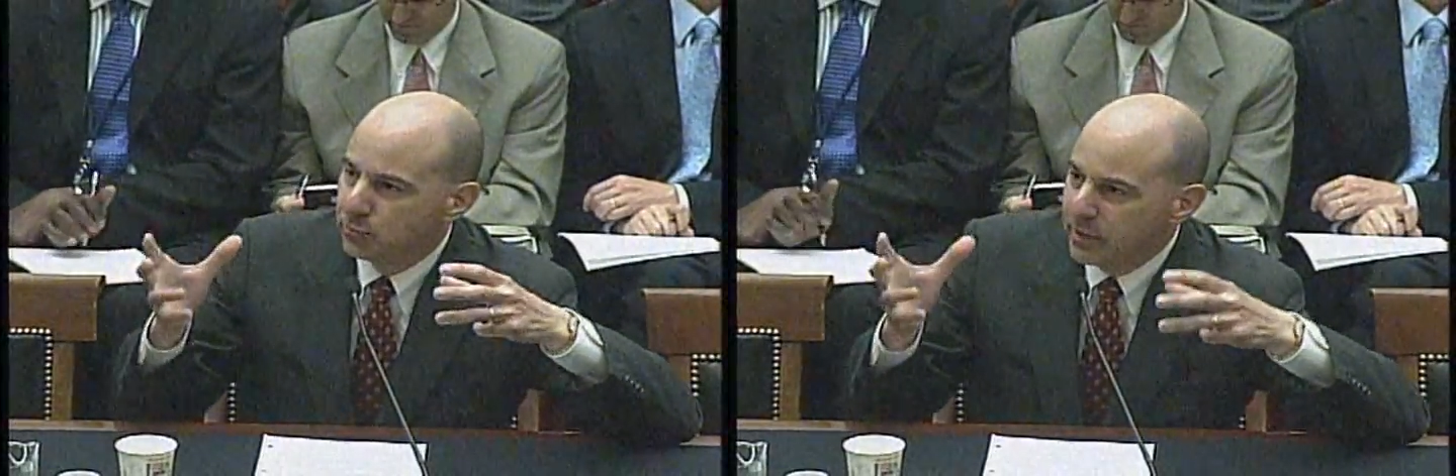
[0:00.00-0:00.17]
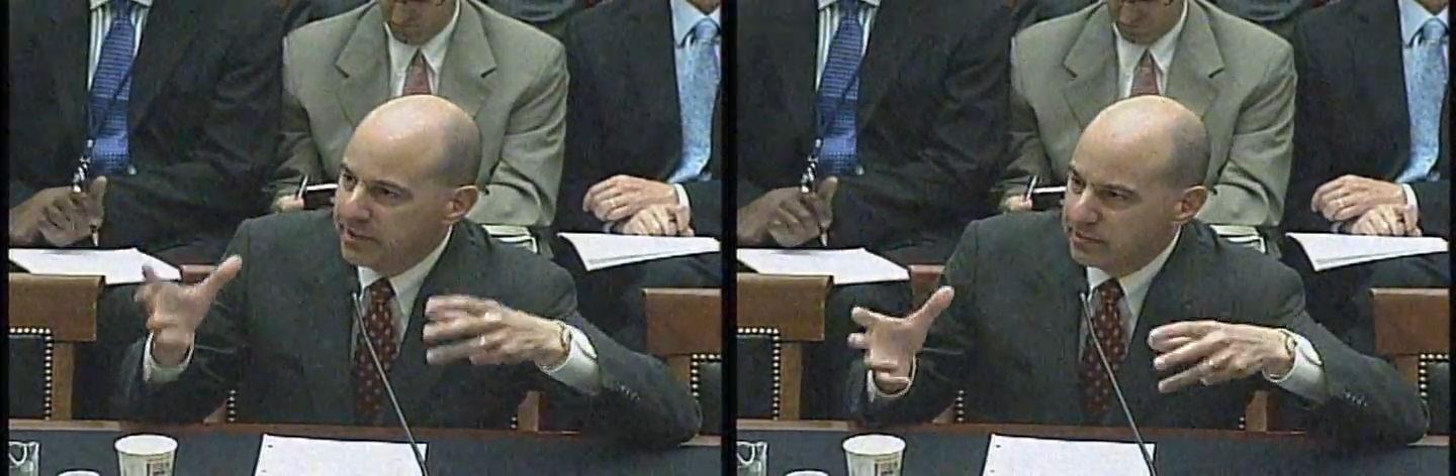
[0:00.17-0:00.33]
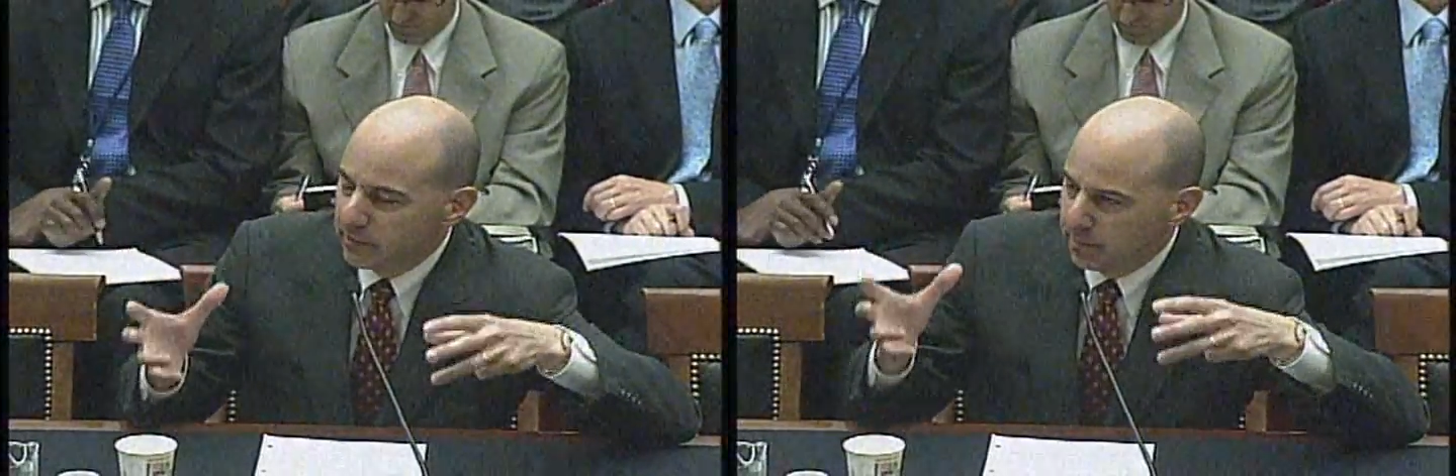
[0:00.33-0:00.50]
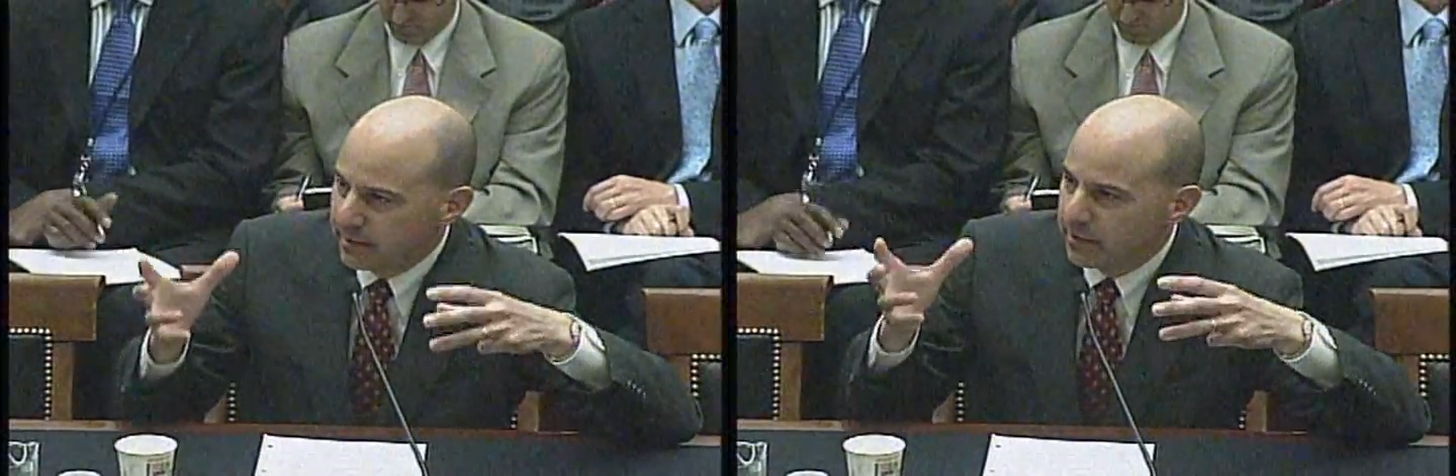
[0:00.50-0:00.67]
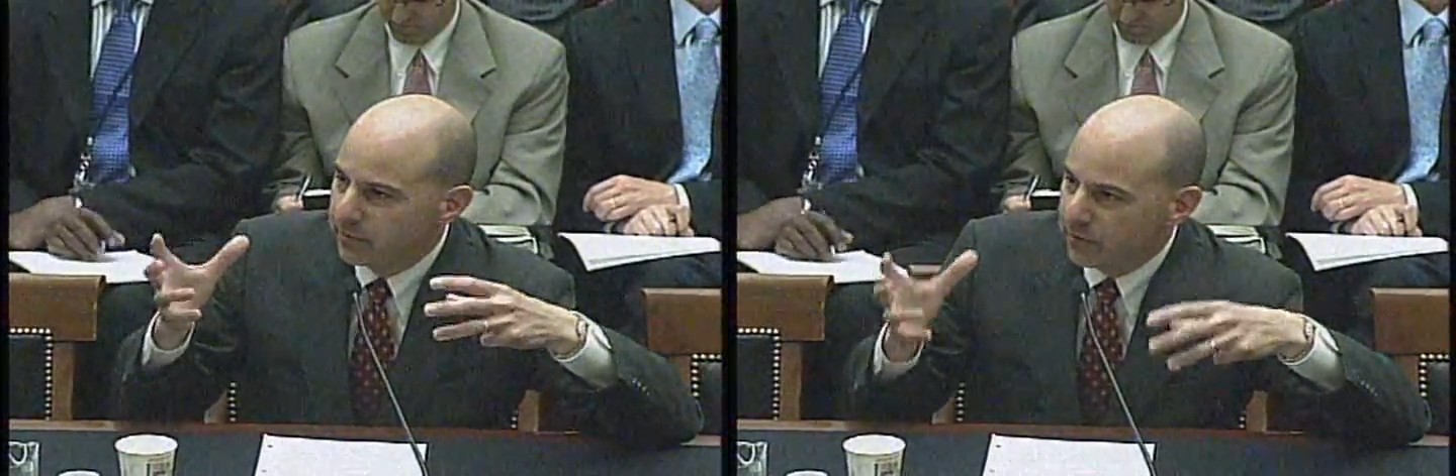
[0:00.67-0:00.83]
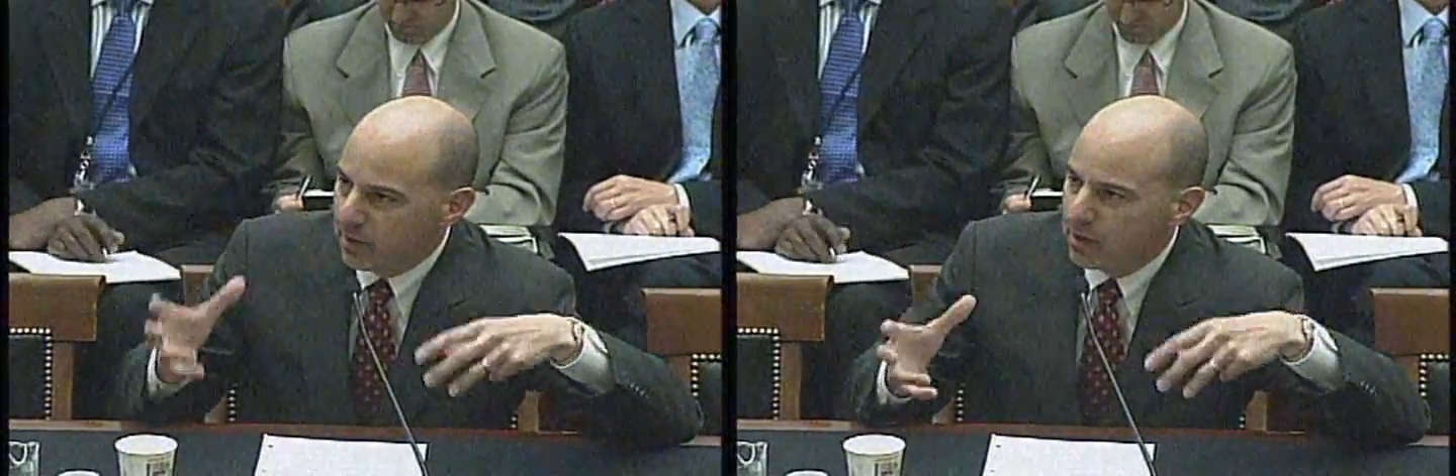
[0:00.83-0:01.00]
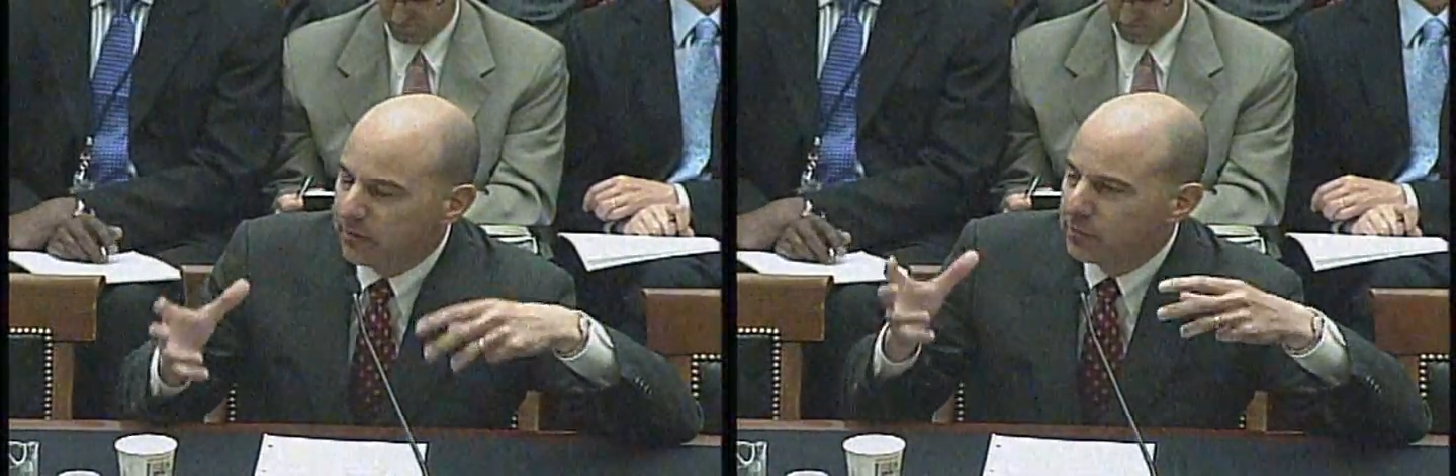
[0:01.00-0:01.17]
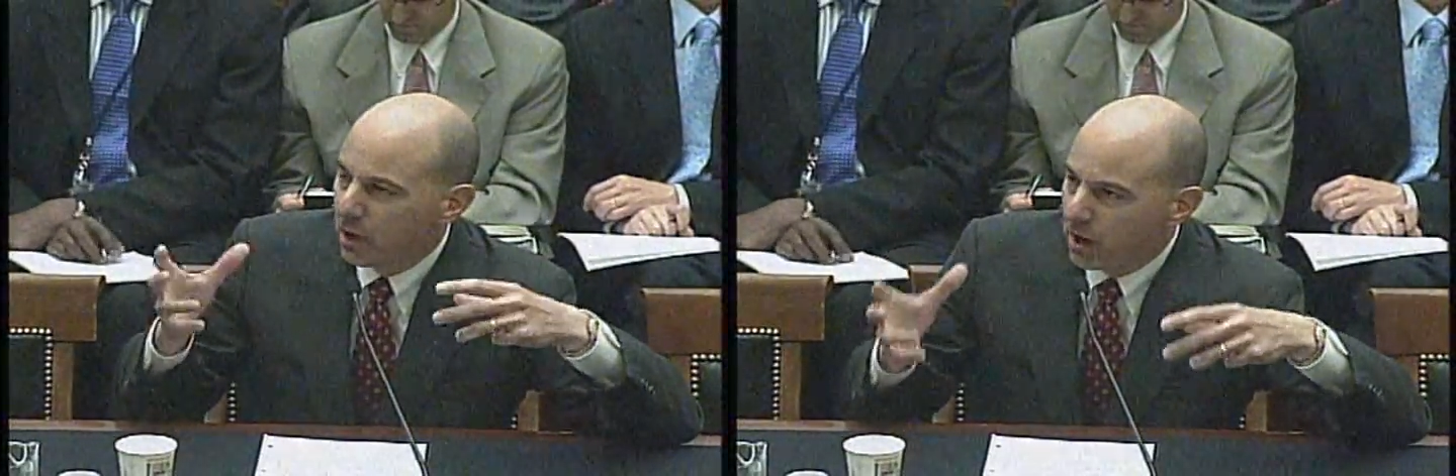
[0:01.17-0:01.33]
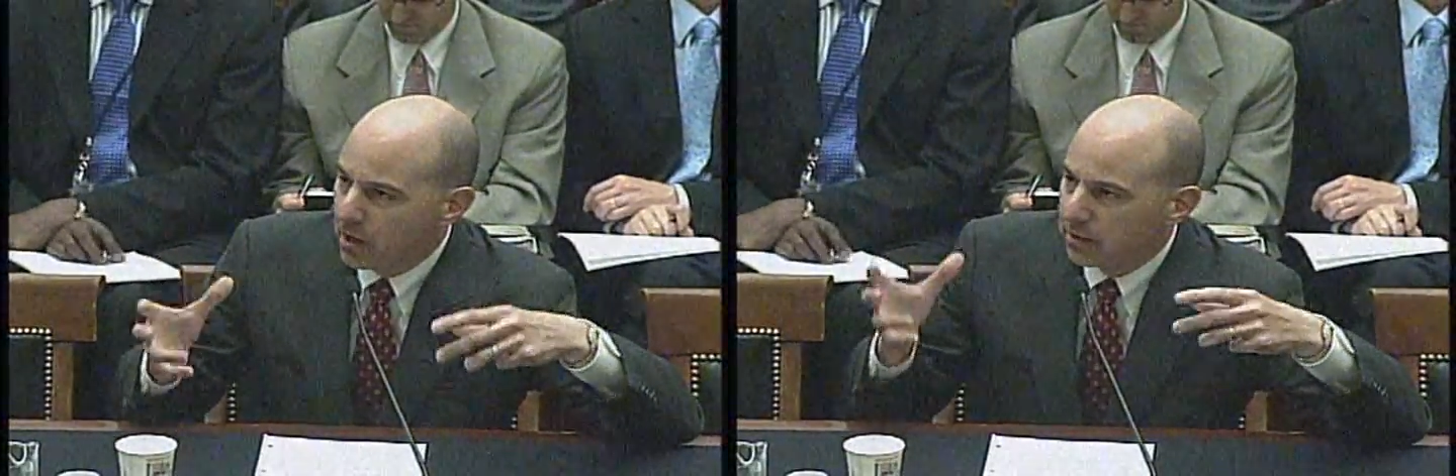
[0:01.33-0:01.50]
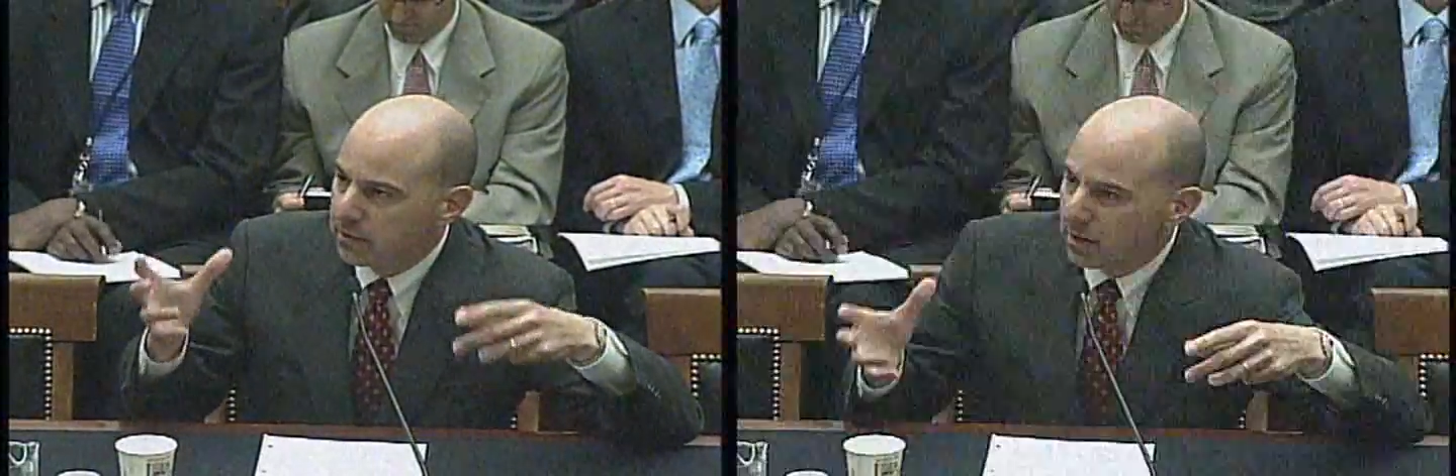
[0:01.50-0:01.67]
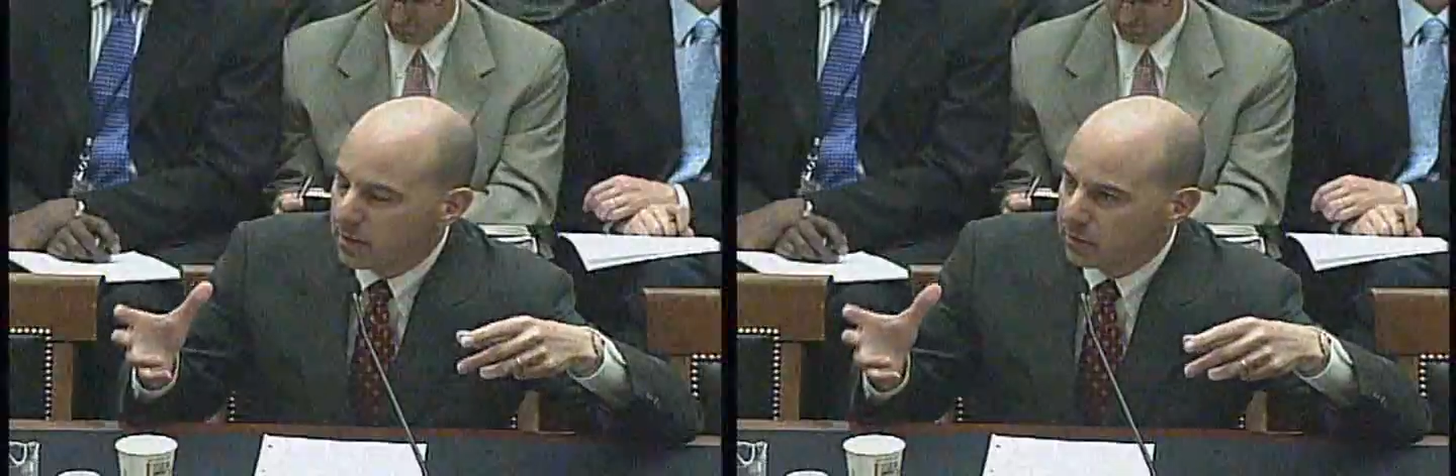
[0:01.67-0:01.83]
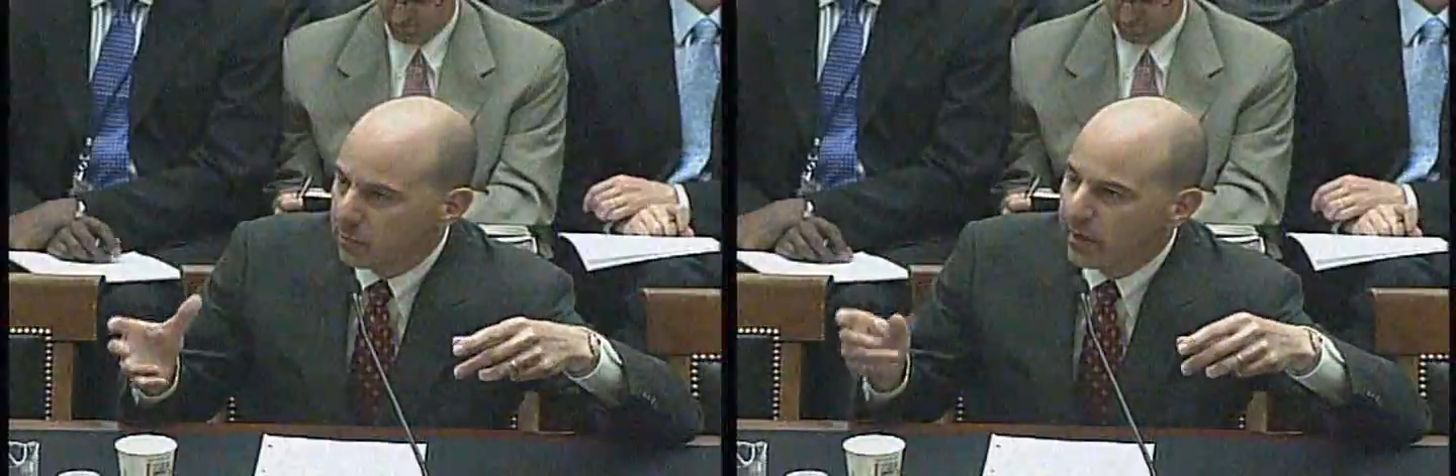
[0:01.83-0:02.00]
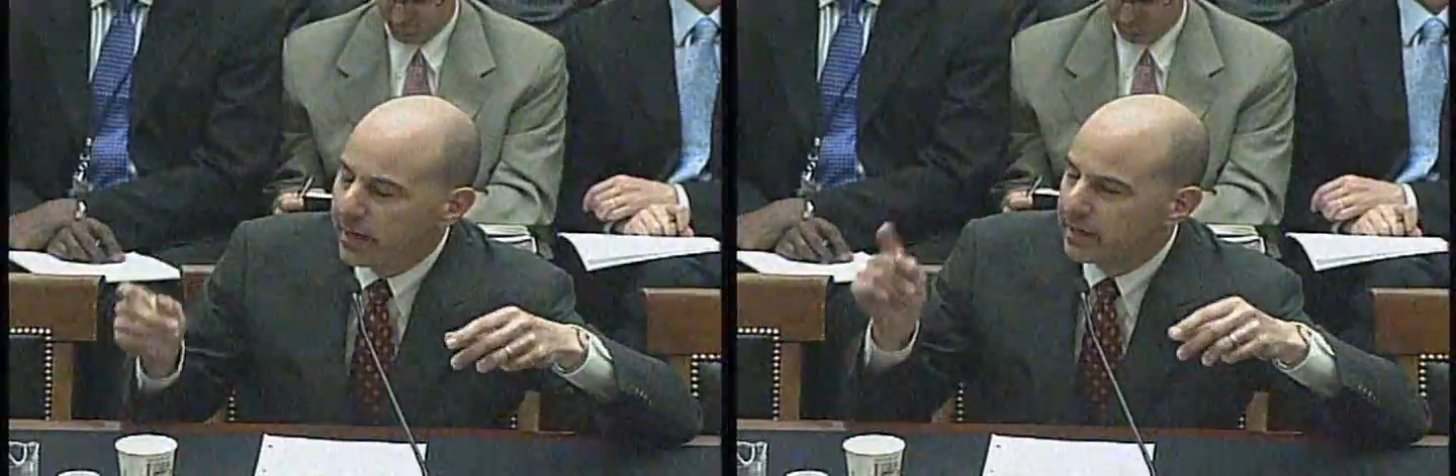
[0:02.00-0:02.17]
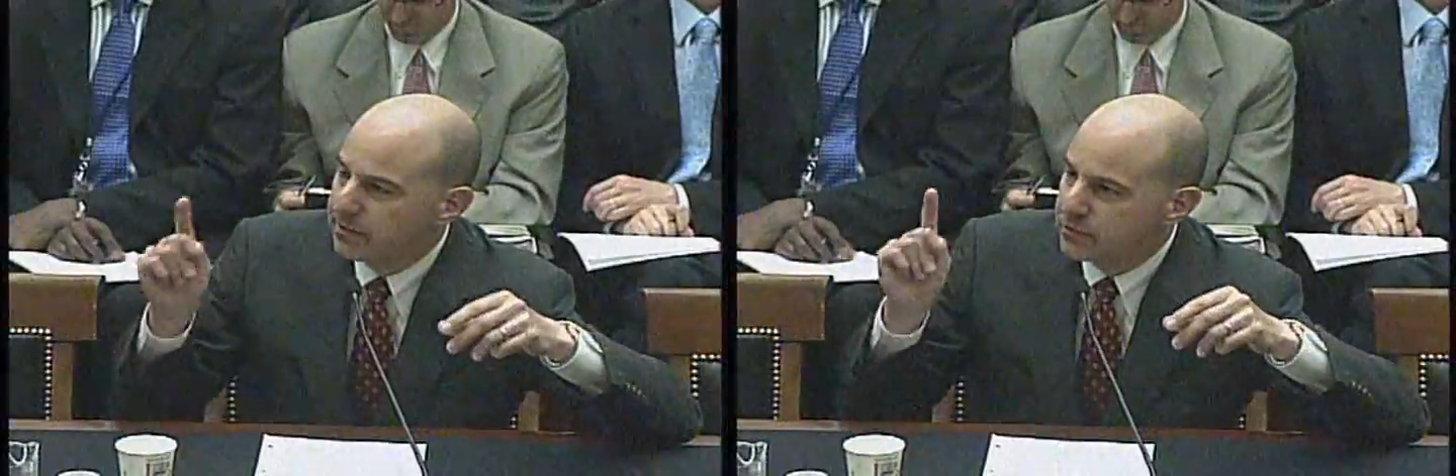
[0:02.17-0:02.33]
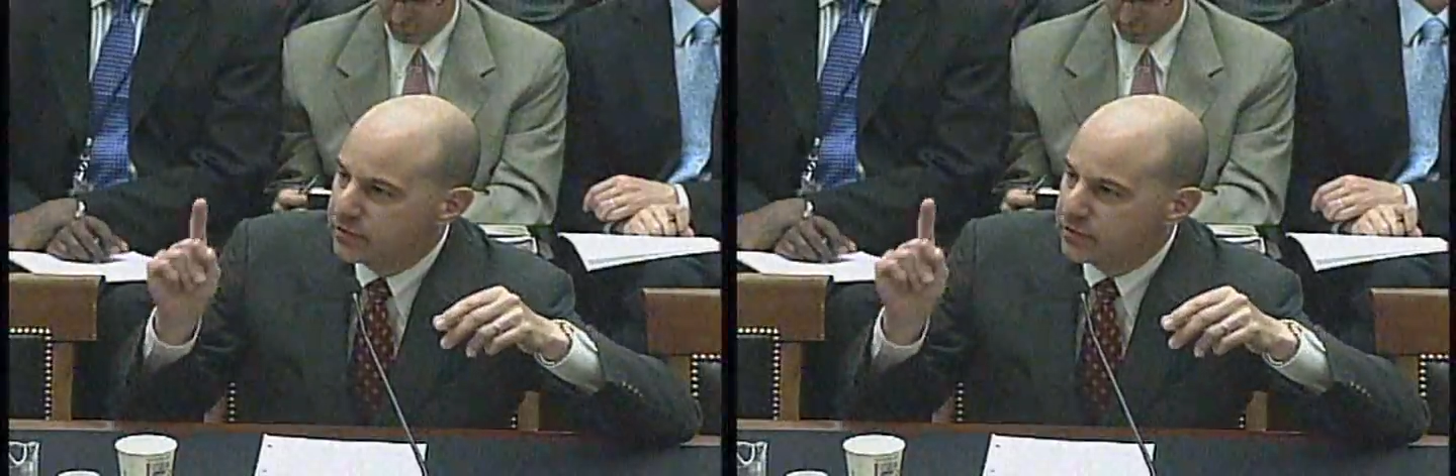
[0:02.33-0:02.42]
reasonably involved all along the way,